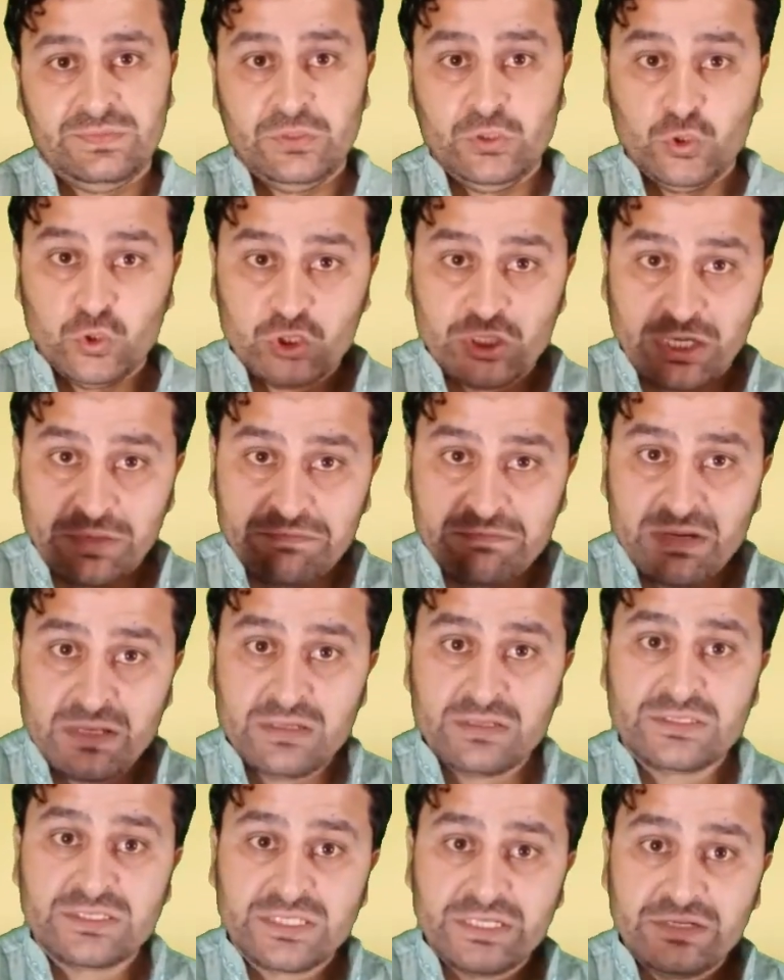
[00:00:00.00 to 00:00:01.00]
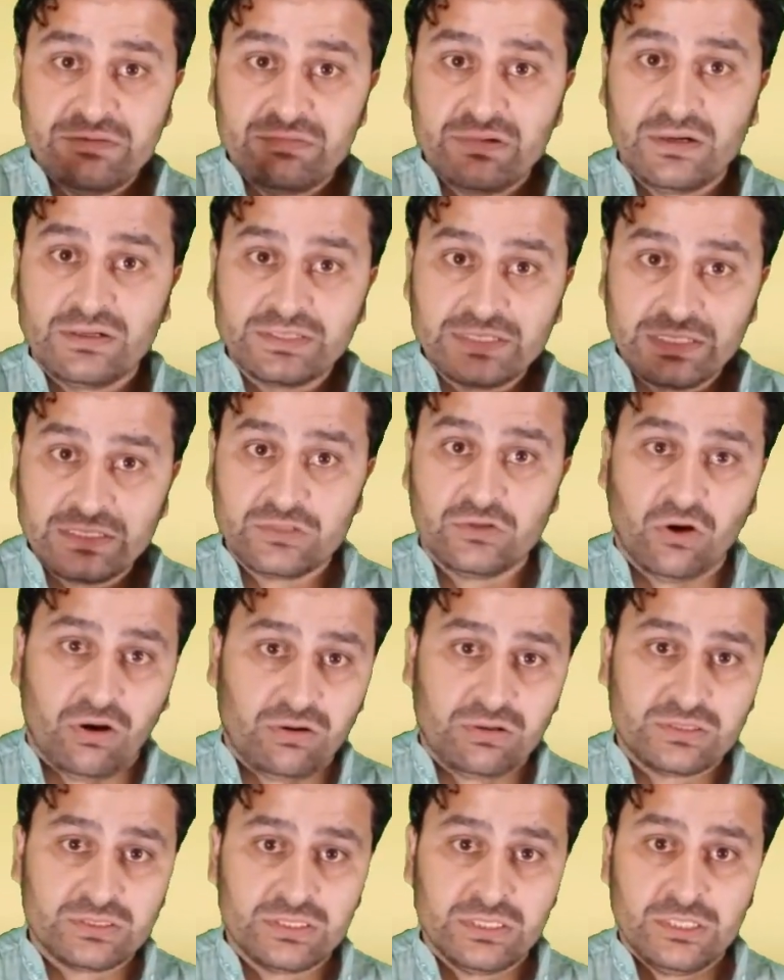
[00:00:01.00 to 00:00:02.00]
using military working
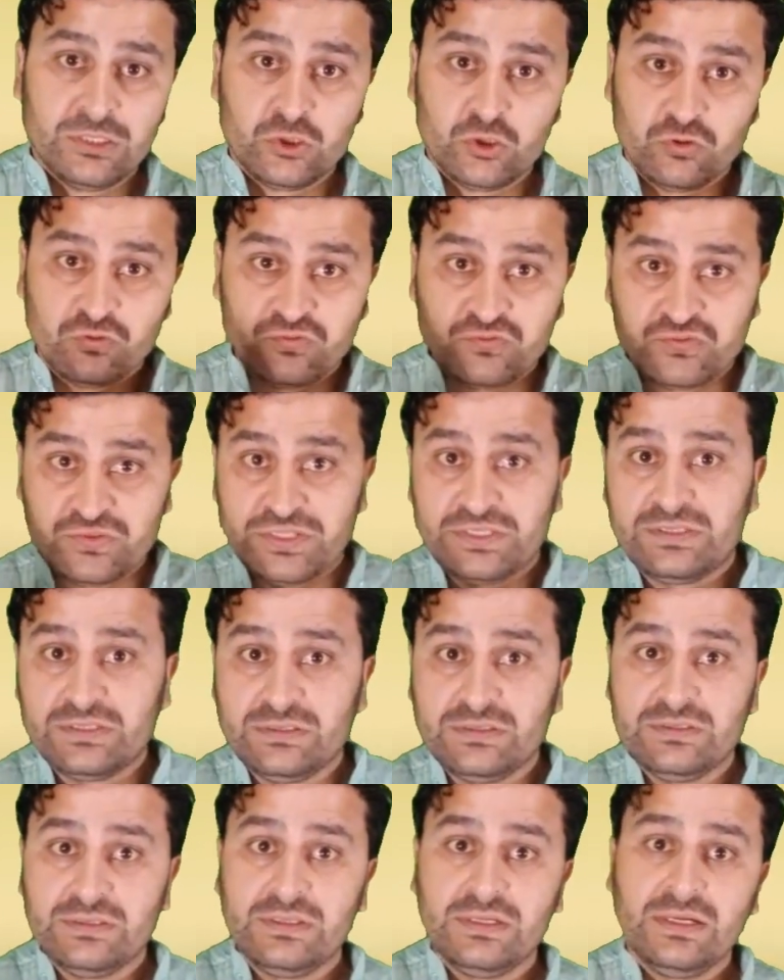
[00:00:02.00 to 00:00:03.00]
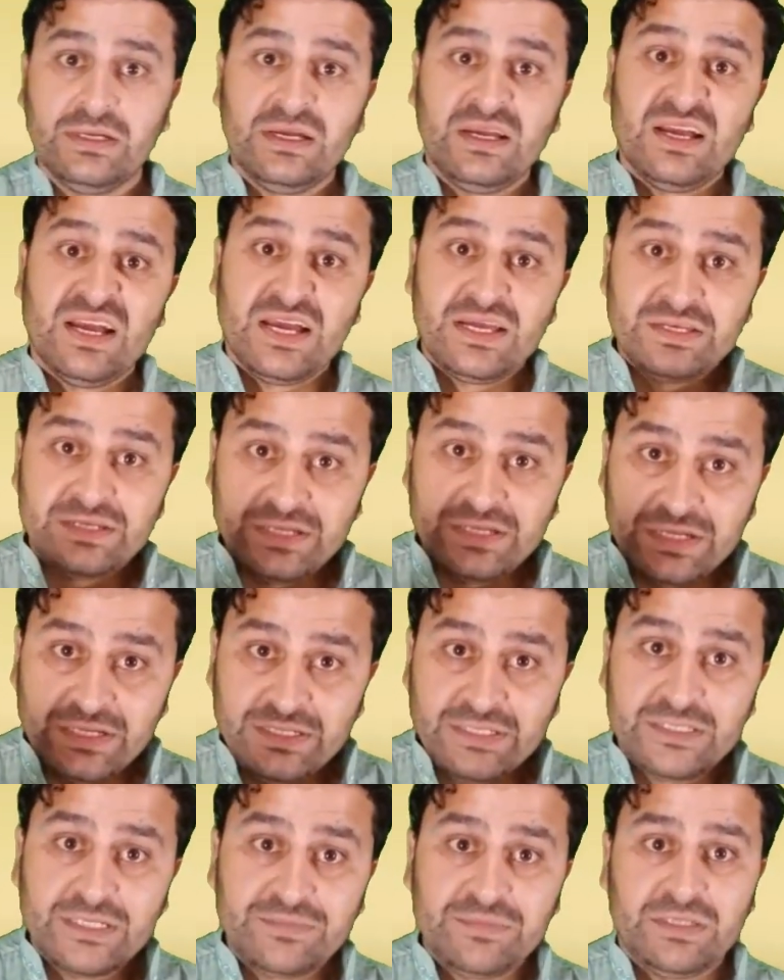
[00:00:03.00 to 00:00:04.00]
dogs to frighten and
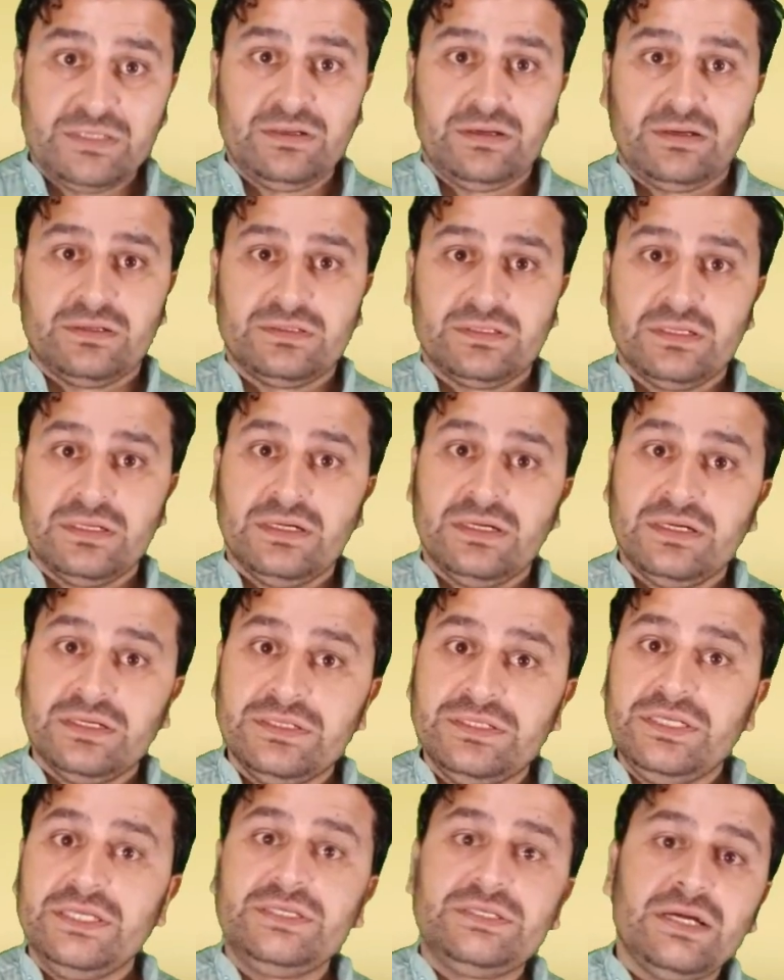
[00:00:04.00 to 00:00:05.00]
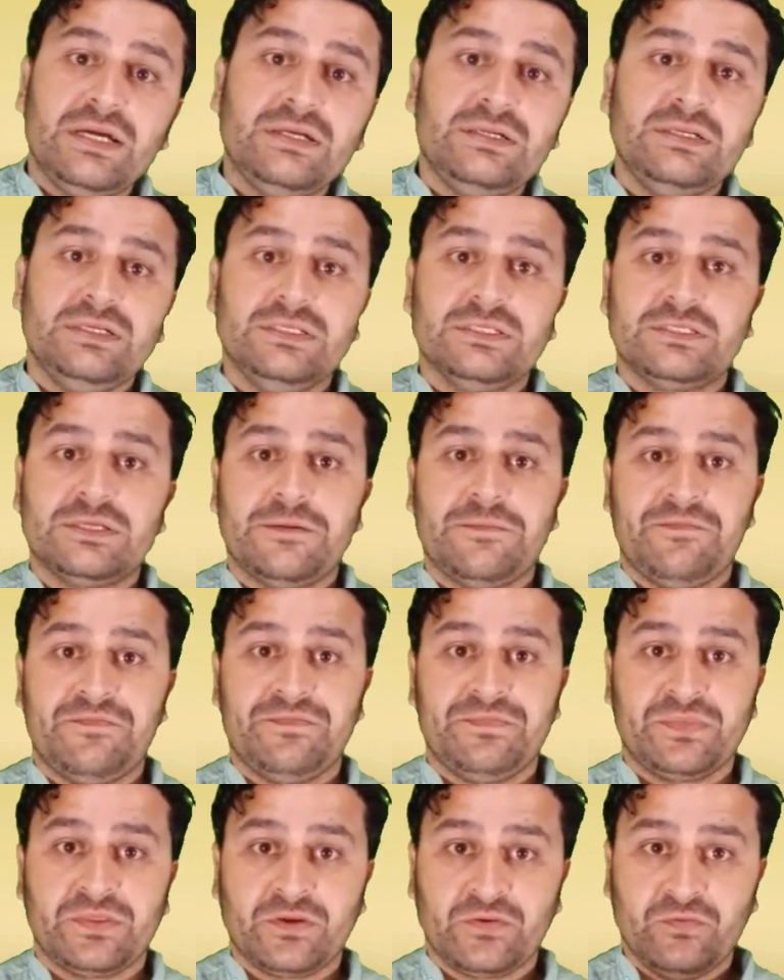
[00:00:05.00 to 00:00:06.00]
intimidate detainees
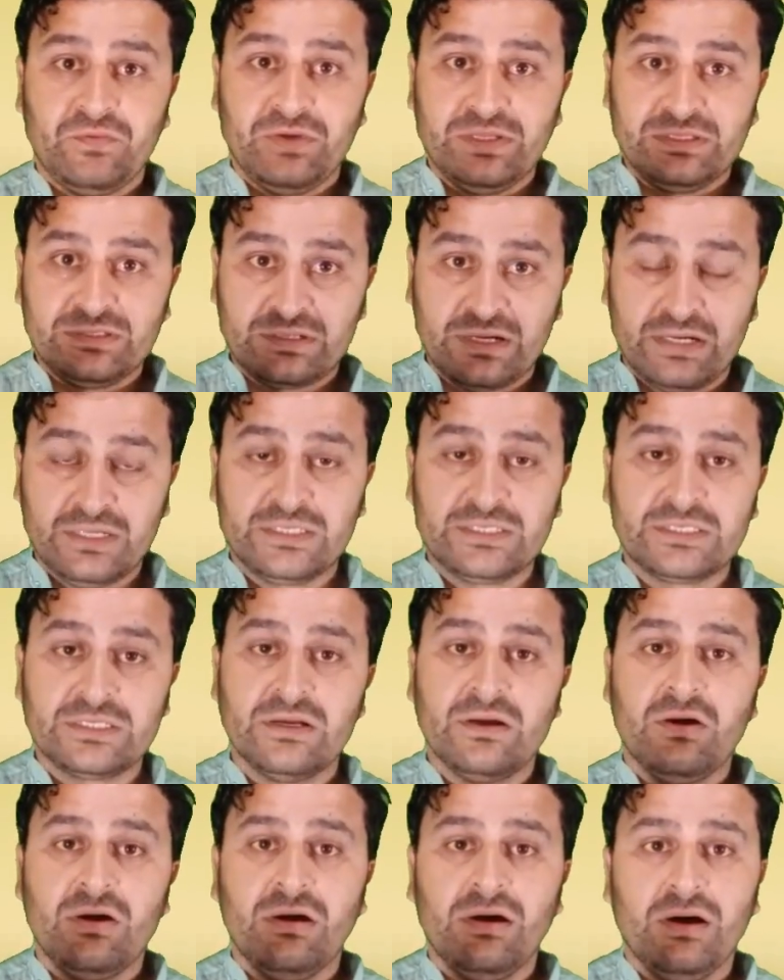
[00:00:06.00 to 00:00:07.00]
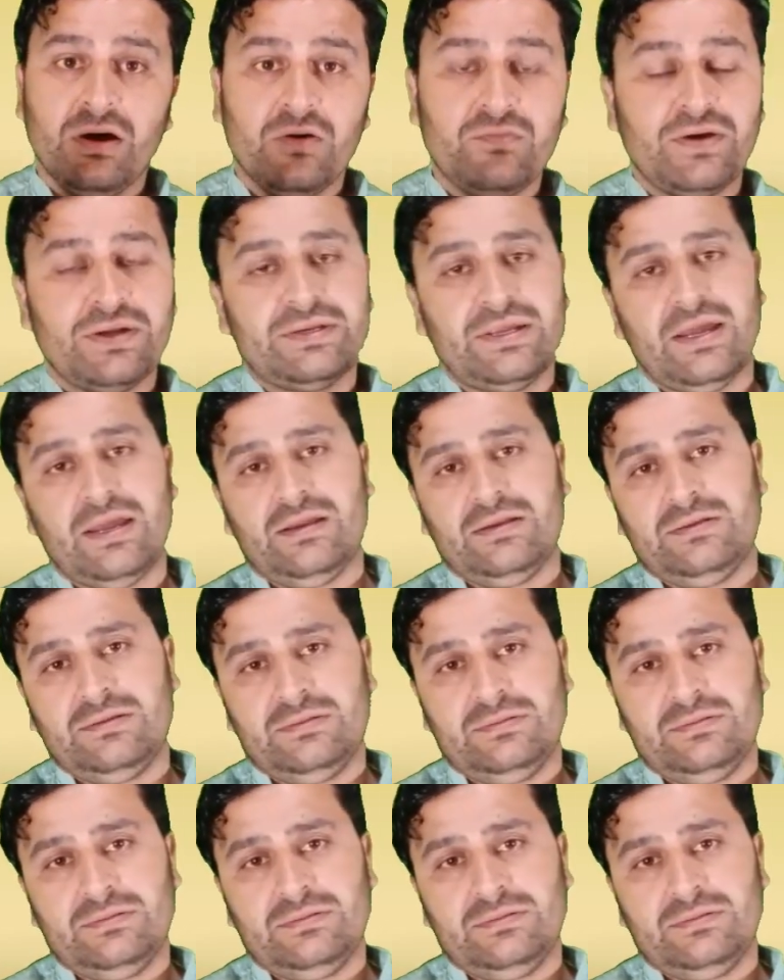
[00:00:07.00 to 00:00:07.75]
with threats of attack.